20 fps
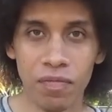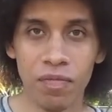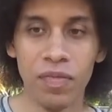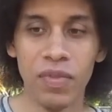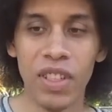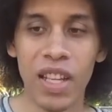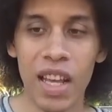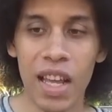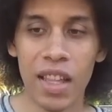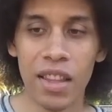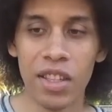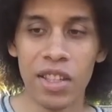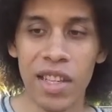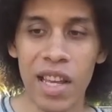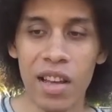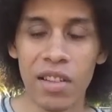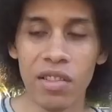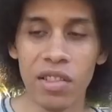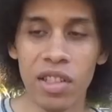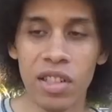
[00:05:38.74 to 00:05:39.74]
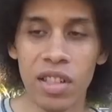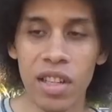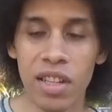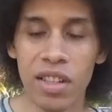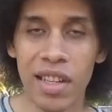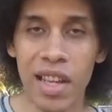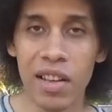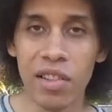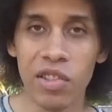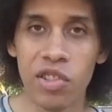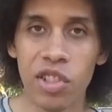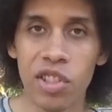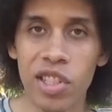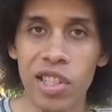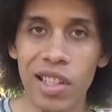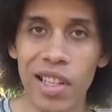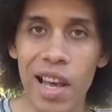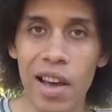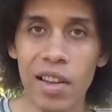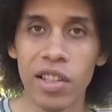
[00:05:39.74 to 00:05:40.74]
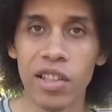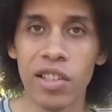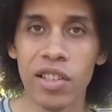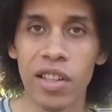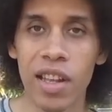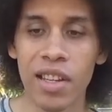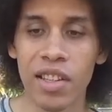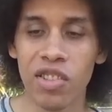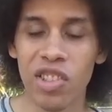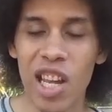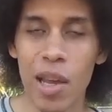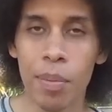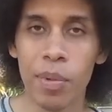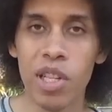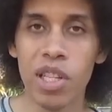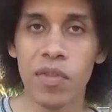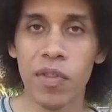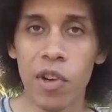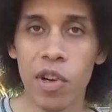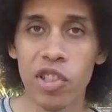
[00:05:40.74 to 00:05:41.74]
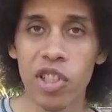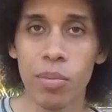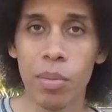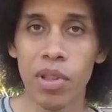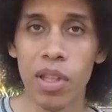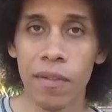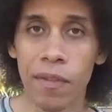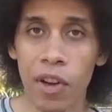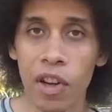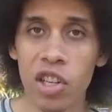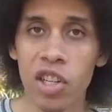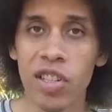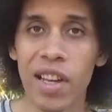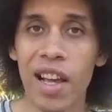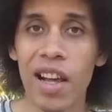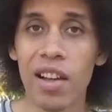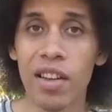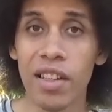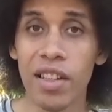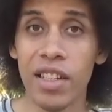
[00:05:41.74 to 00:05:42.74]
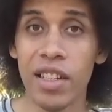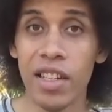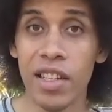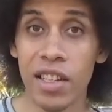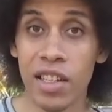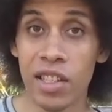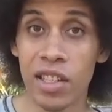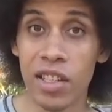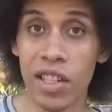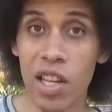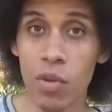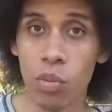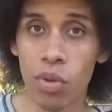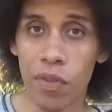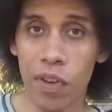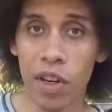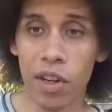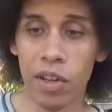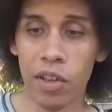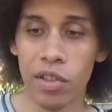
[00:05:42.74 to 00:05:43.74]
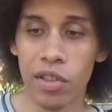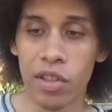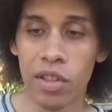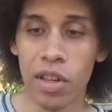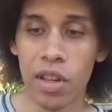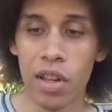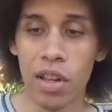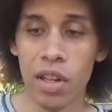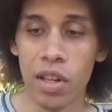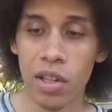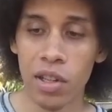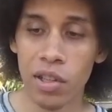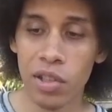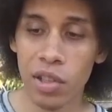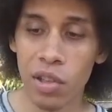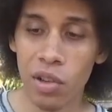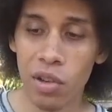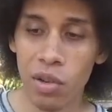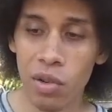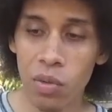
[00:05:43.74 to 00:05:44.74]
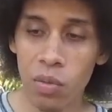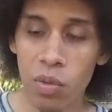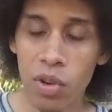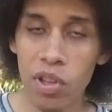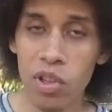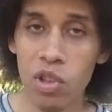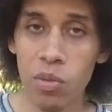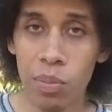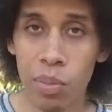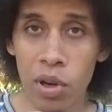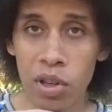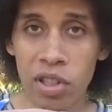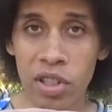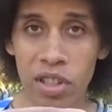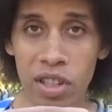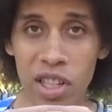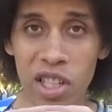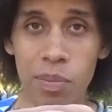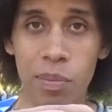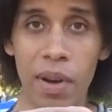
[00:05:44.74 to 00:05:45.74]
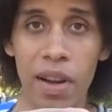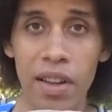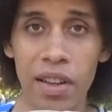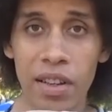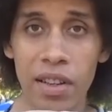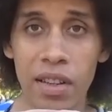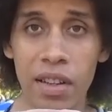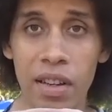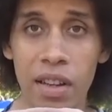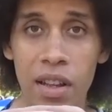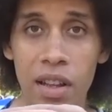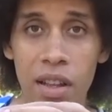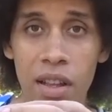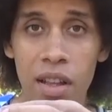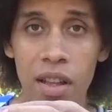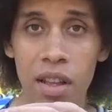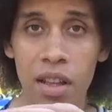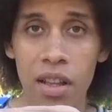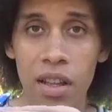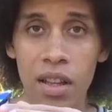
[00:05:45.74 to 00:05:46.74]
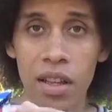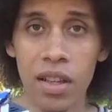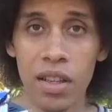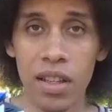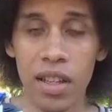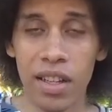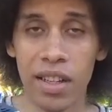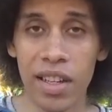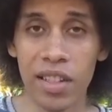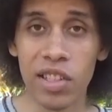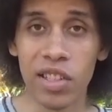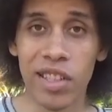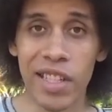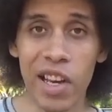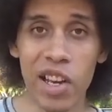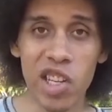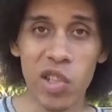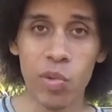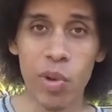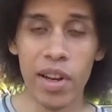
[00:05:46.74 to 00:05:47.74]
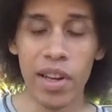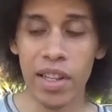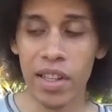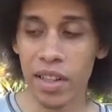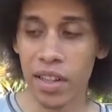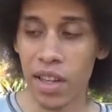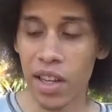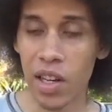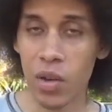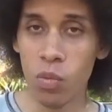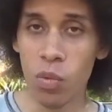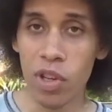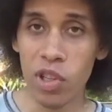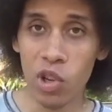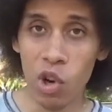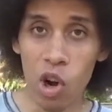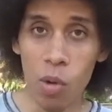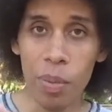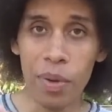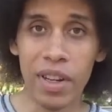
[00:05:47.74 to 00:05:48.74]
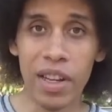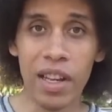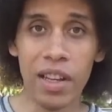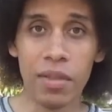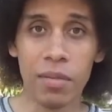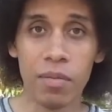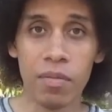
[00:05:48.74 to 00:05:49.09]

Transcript: yeah, it sounds just as loud as the Japanese version, but the functionality is in reverse. So when you push this button, it gets the sounds ready, and when you open it,